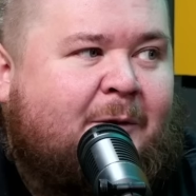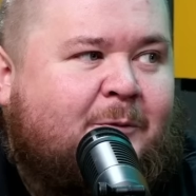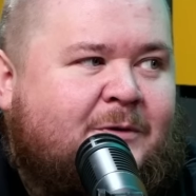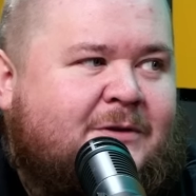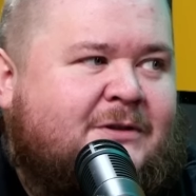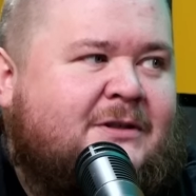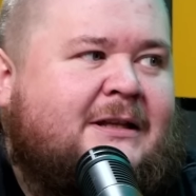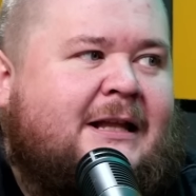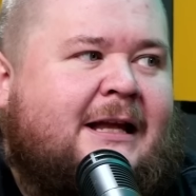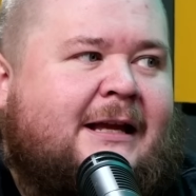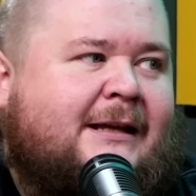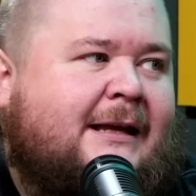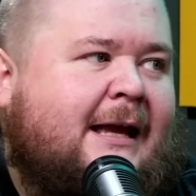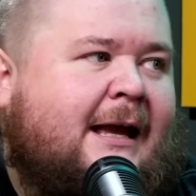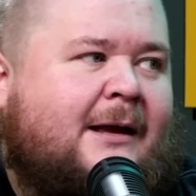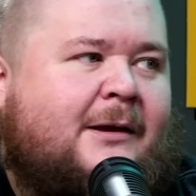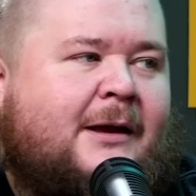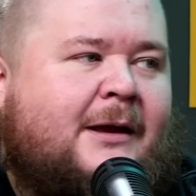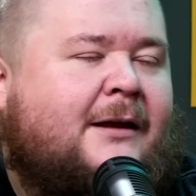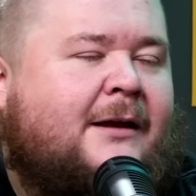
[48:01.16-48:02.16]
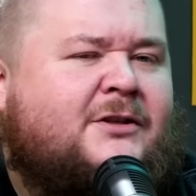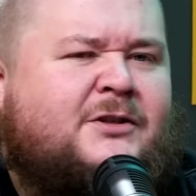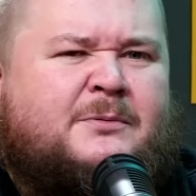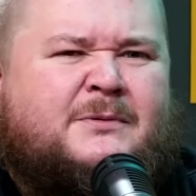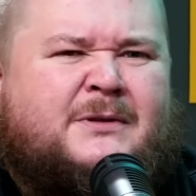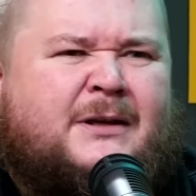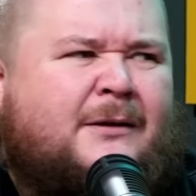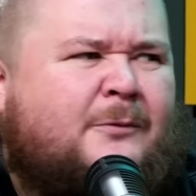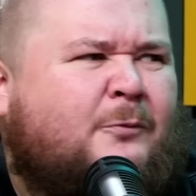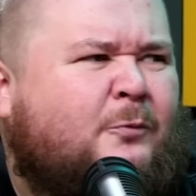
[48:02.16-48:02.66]
it was like I, I, she
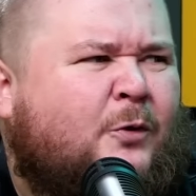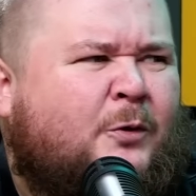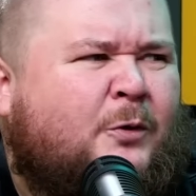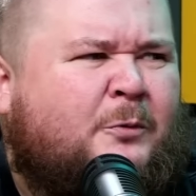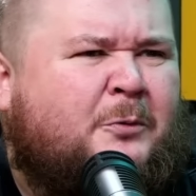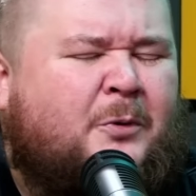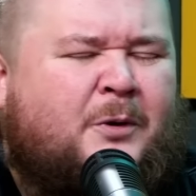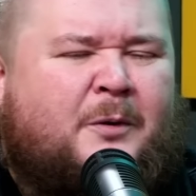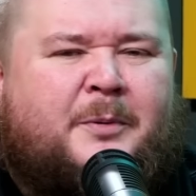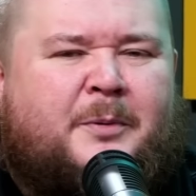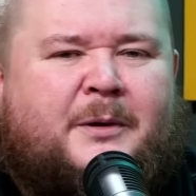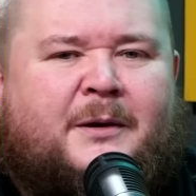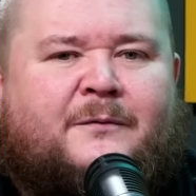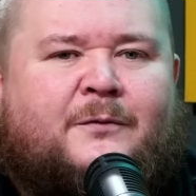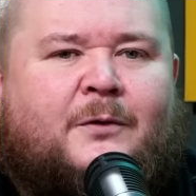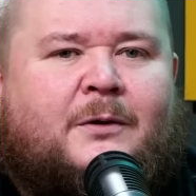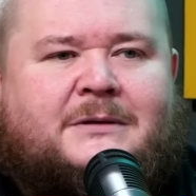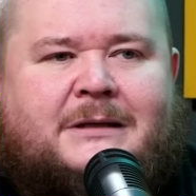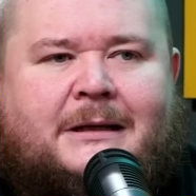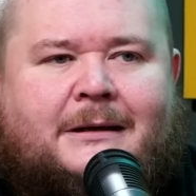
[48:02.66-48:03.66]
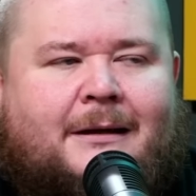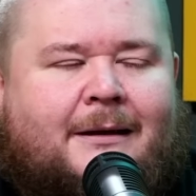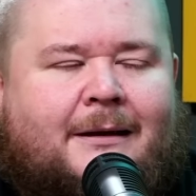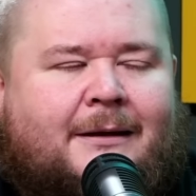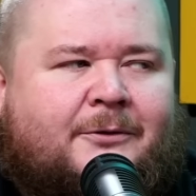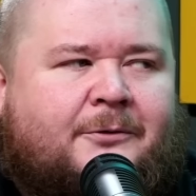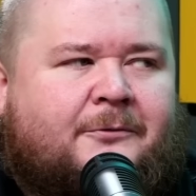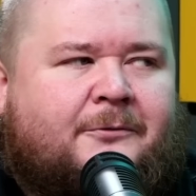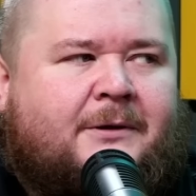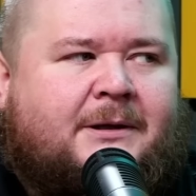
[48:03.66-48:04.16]
was like, "What are we going up here for?" I was like, "I think
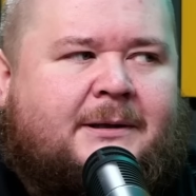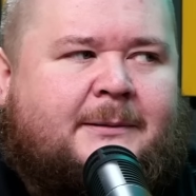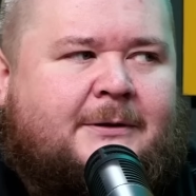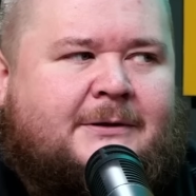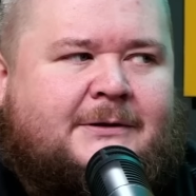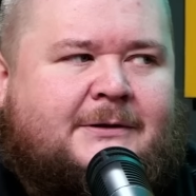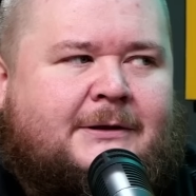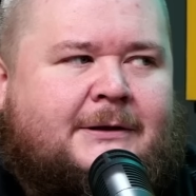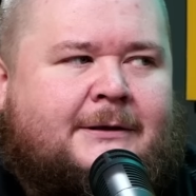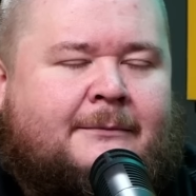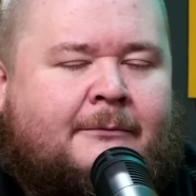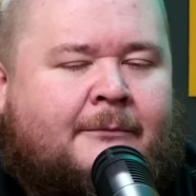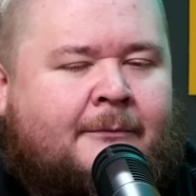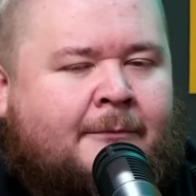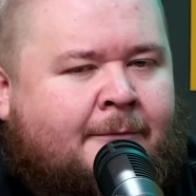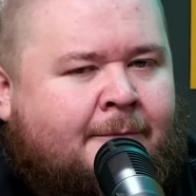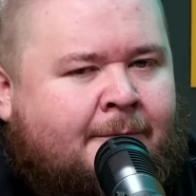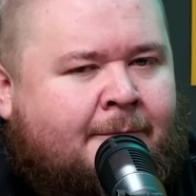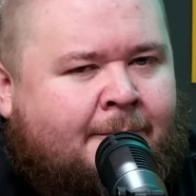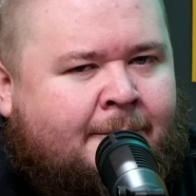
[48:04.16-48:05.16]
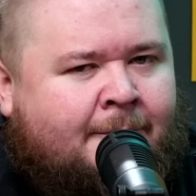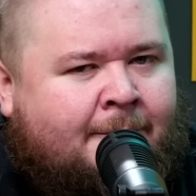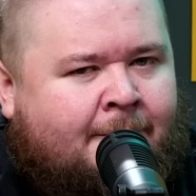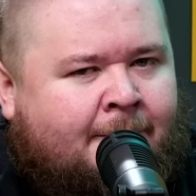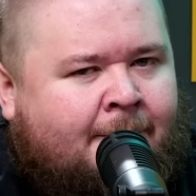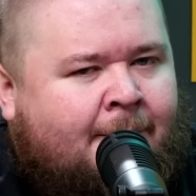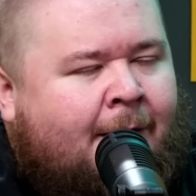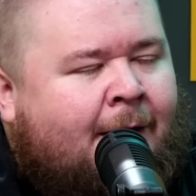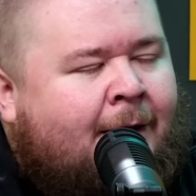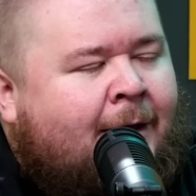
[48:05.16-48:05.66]
they're really busy."
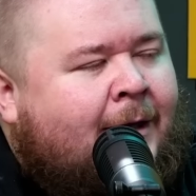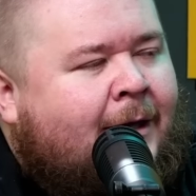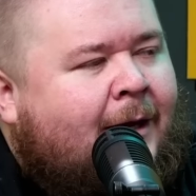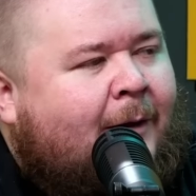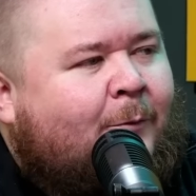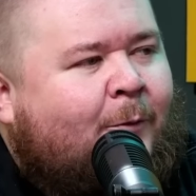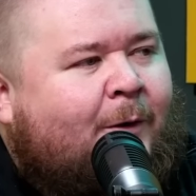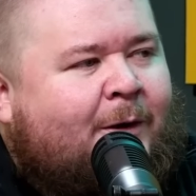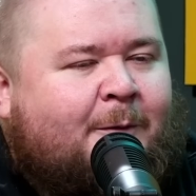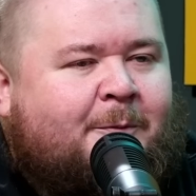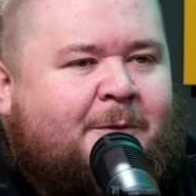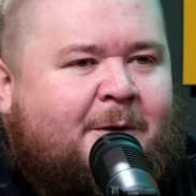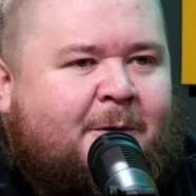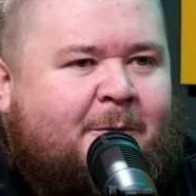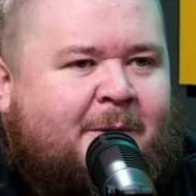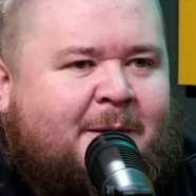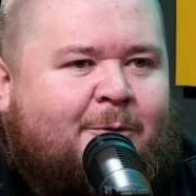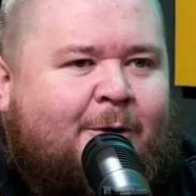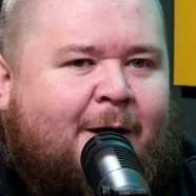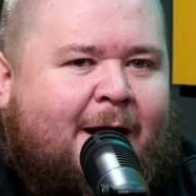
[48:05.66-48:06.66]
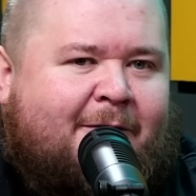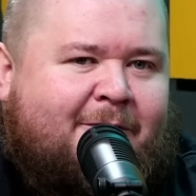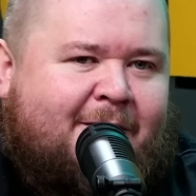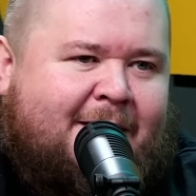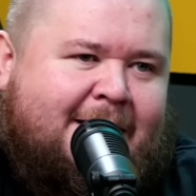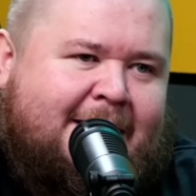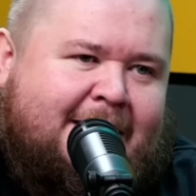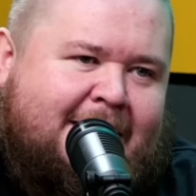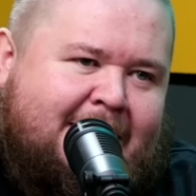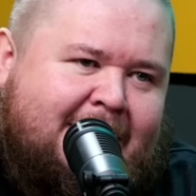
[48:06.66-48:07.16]
And went up there, we
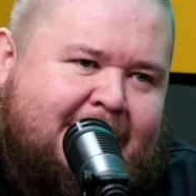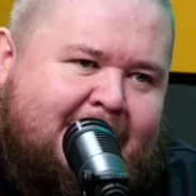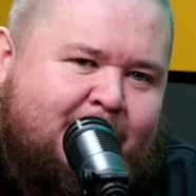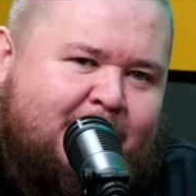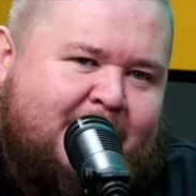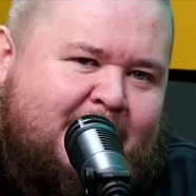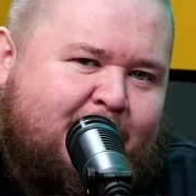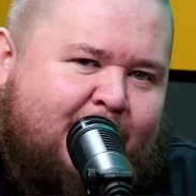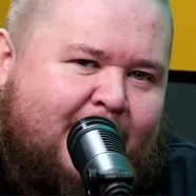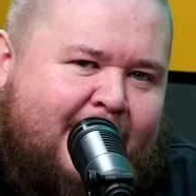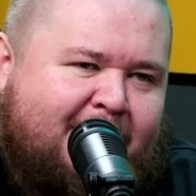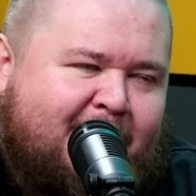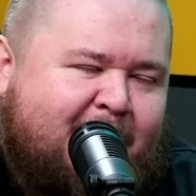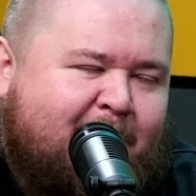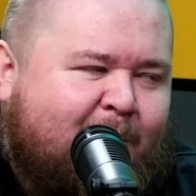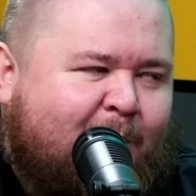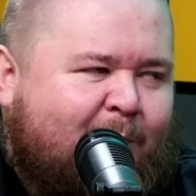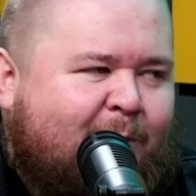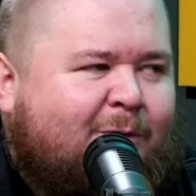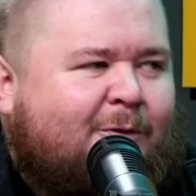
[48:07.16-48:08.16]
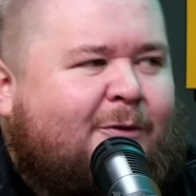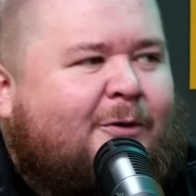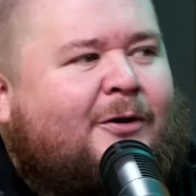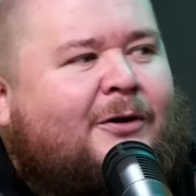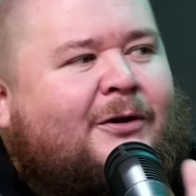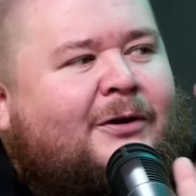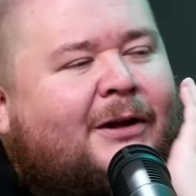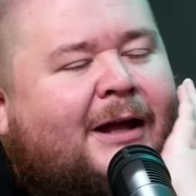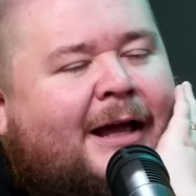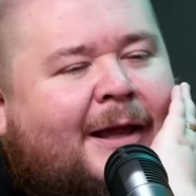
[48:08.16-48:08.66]
privately, we private booth and
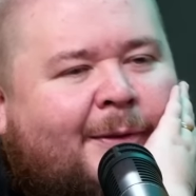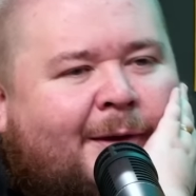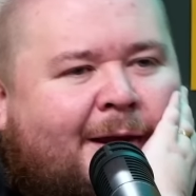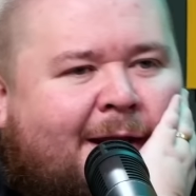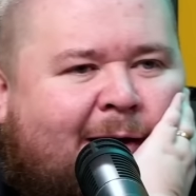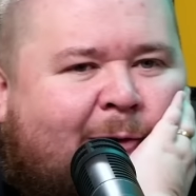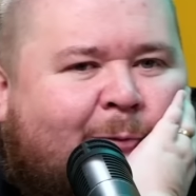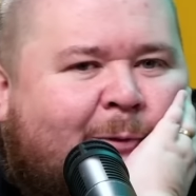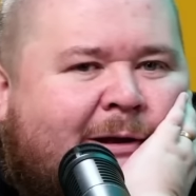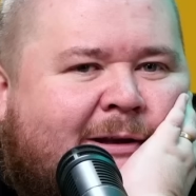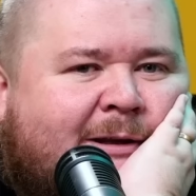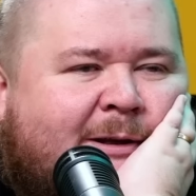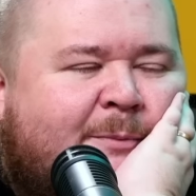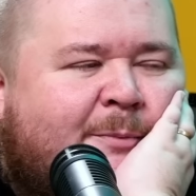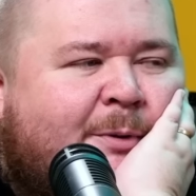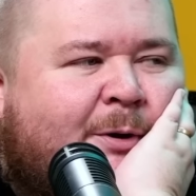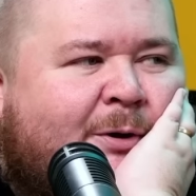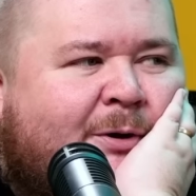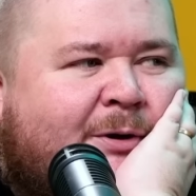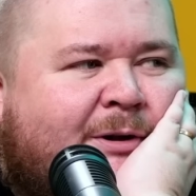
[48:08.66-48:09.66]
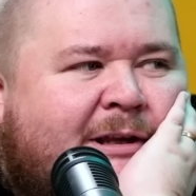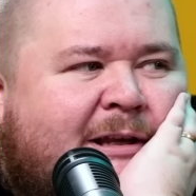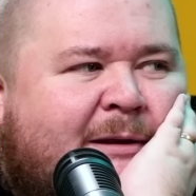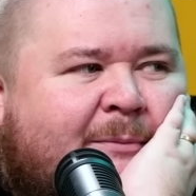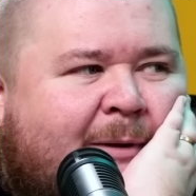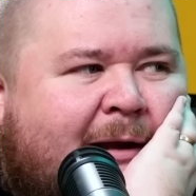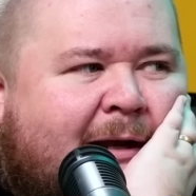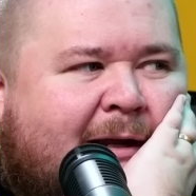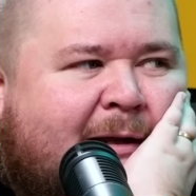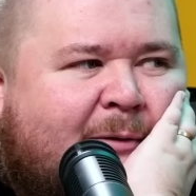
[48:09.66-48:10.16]
all, and then I went to the bog and came
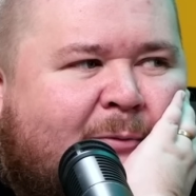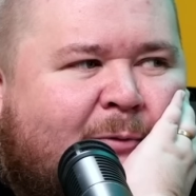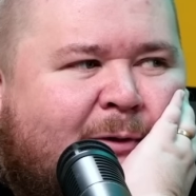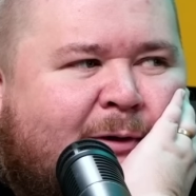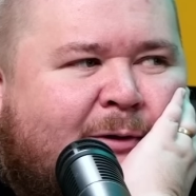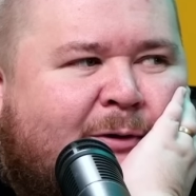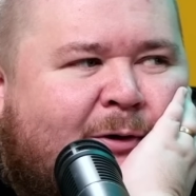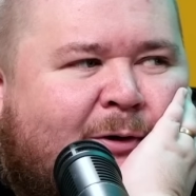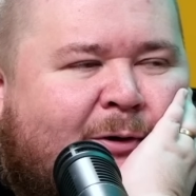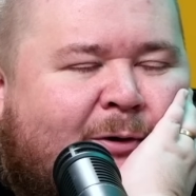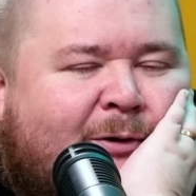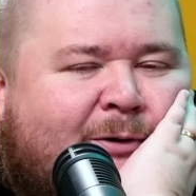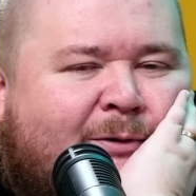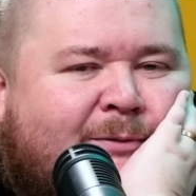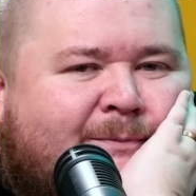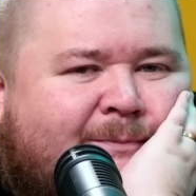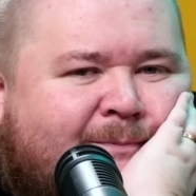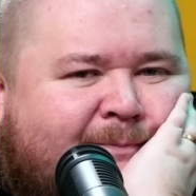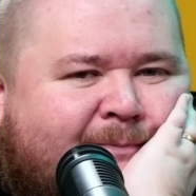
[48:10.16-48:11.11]
back in with a guitar and